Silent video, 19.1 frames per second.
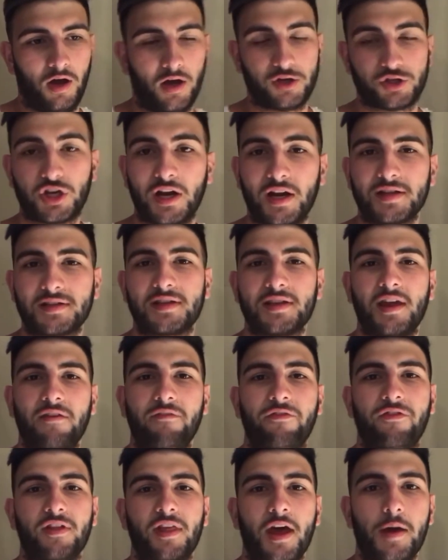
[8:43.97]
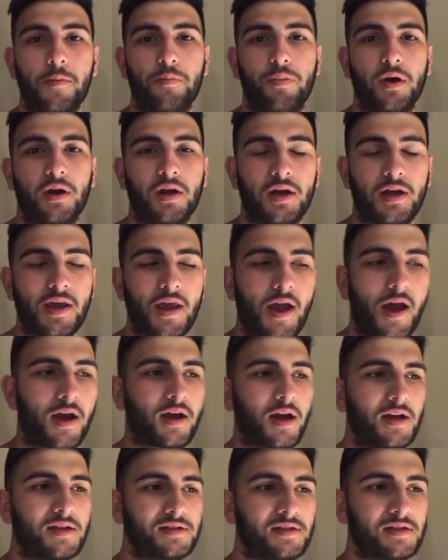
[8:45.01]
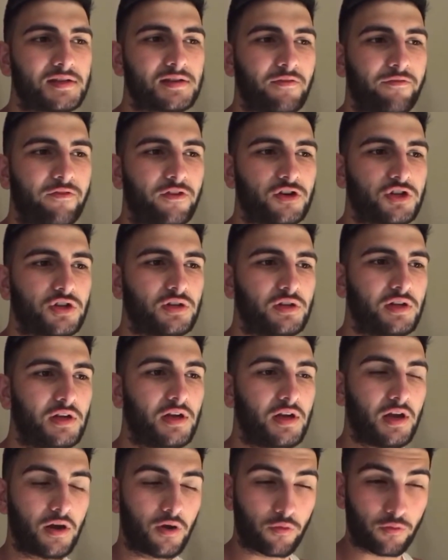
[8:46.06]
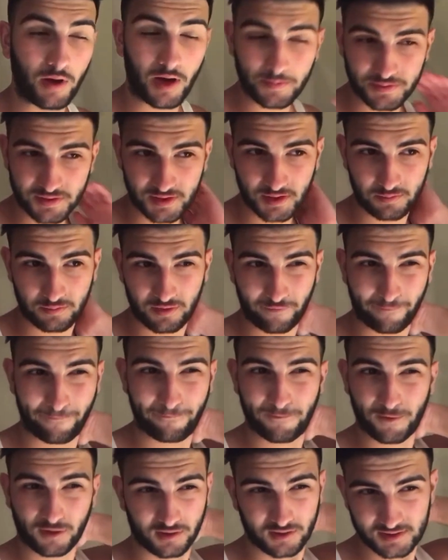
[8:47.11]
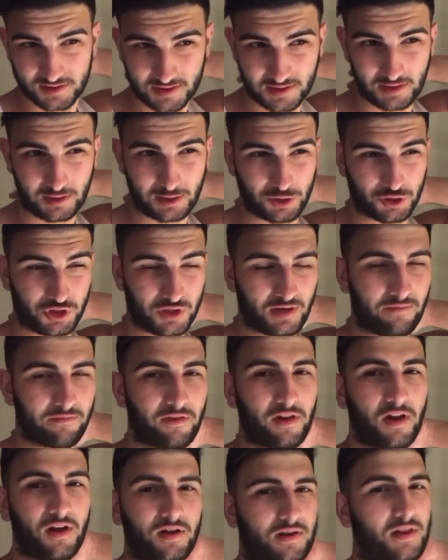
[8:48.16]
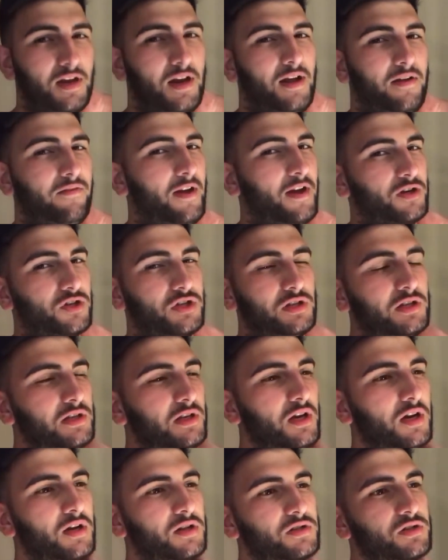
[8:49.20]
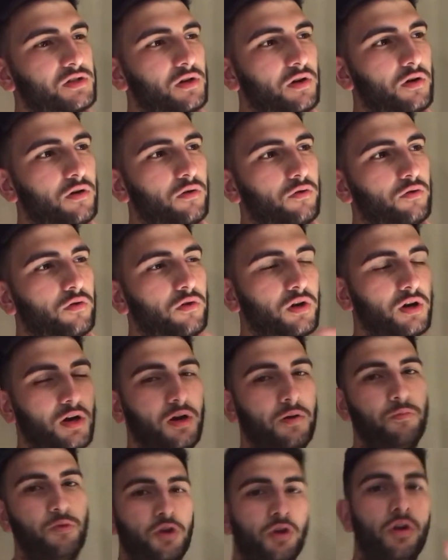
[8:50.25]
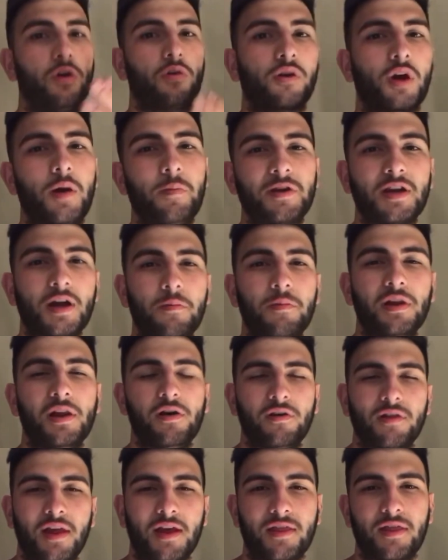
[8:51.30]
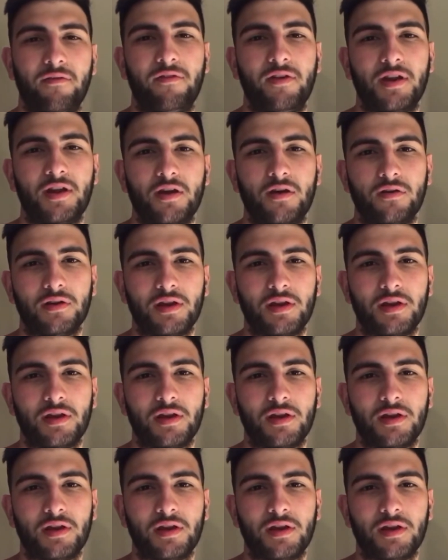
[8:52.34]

Shout out to them for that. But, yeah, guys, this officially wraps up the first legit vlog that I've actually done. So, you know, comment down below and like the video.